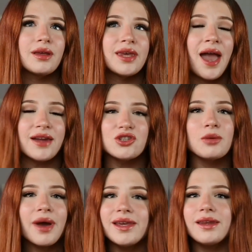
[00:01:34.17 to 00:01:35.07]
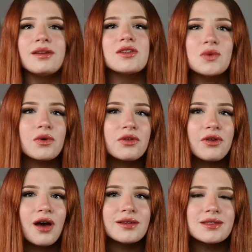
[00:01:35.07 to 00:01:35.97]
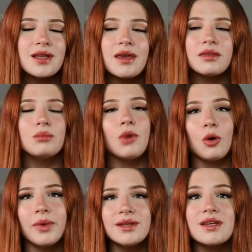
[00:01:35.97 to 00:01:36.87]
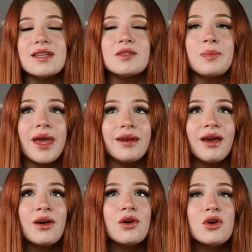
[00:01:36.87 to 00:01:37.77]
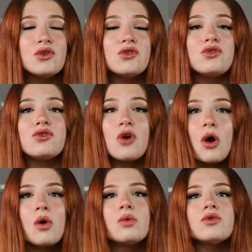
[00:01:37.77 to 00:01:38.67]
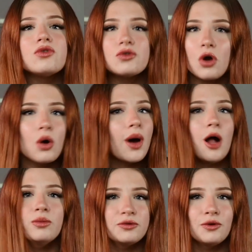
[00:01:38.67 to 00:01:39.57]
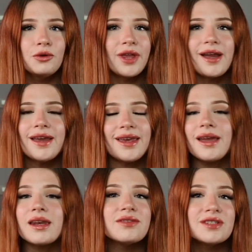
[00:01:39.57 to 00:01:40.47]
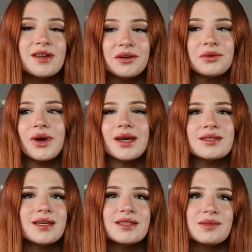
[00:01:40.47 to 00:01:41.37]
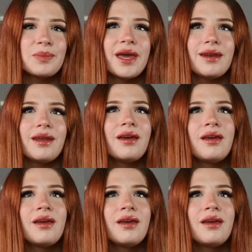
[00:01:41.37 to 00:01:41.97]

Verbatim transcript: Catching my eating disorder thoughts in the moment has been so, so helpful. Like, I can't even tell you guys, it's been